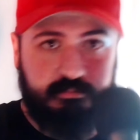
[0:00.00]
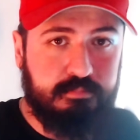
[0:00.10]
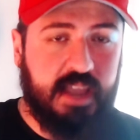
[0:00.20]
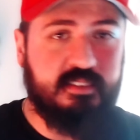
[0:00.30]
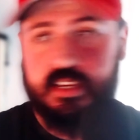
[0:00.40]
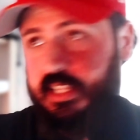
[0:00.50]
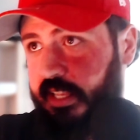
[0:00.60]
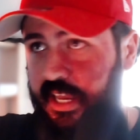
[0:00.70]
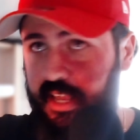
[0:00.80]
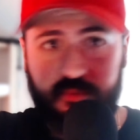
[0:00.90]
basically
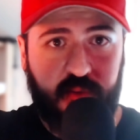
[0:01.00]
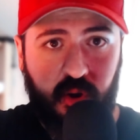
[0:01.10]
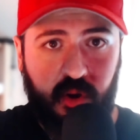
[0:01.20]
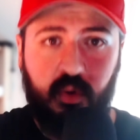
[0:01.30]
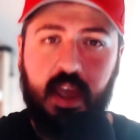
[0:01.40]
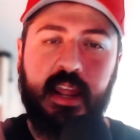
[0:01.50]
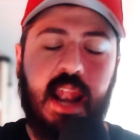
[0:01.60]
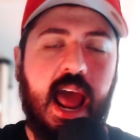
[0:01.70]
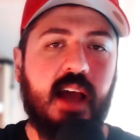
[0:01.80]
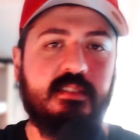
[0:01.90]
get a photo and it
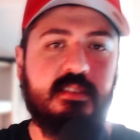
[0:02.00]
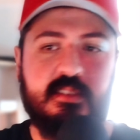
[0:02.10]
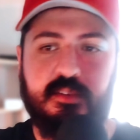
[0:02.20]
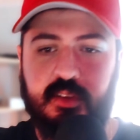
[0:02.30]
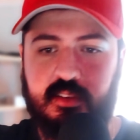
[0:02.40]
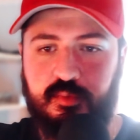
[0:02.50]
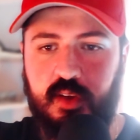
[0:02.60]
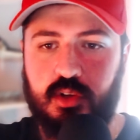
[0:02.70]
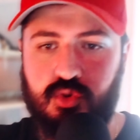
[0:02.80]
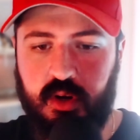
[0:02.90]
acts as if it's a
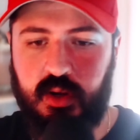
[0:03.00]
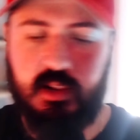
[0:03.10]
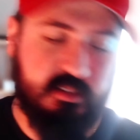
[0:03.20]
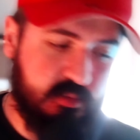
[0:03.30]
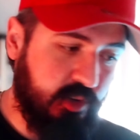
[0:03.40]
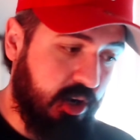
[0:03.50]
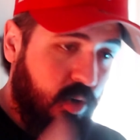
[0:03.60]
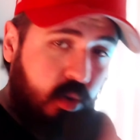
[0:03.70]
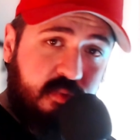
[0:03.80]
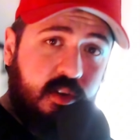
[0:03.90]
figure drawing class. If you don't
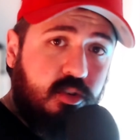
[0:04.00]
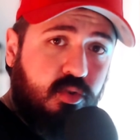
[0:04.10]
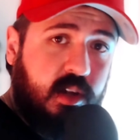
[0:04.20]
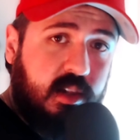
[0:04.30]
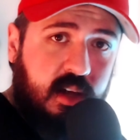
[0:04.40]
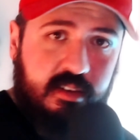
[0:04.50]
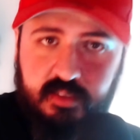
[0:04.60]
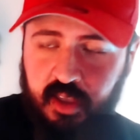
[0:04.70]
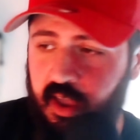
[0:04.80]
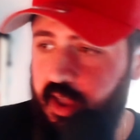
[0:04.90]
know what a figure drawing class,
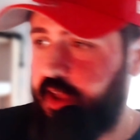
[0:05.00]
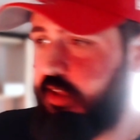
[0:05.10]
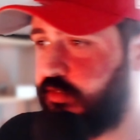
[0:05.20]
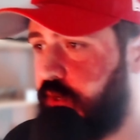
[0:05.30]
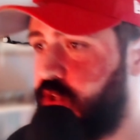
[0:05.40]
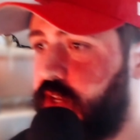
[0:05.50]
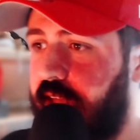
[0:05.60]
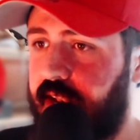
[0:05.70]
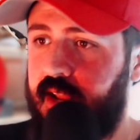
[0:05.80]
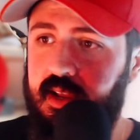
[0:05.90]
it's when you
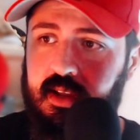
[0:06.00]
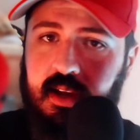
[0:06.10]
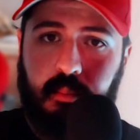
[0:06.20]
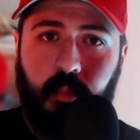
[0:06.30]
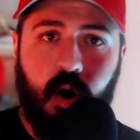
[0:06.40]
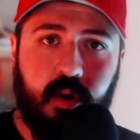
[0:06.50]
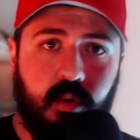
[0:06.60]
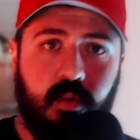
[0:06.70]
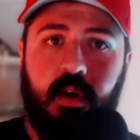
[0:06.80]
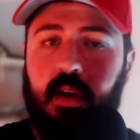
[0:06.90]
get a
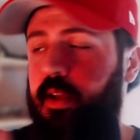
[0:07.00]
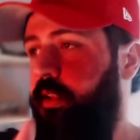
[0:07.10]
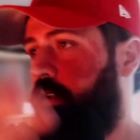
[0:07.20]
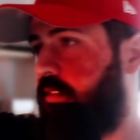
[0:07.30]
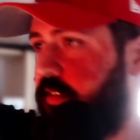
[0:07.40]
model to